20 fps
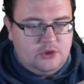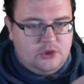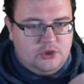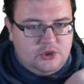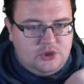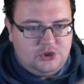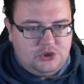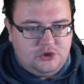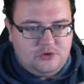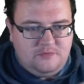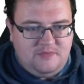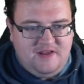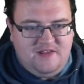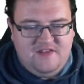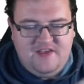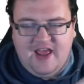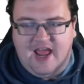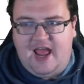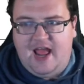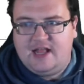should be
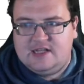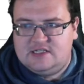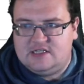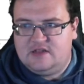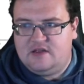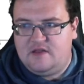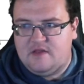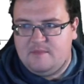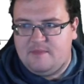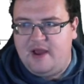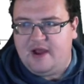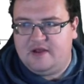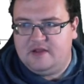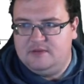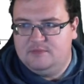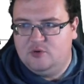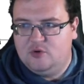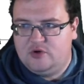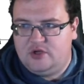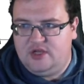the answer that the back of the
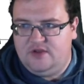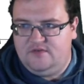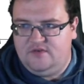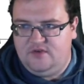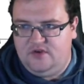book gives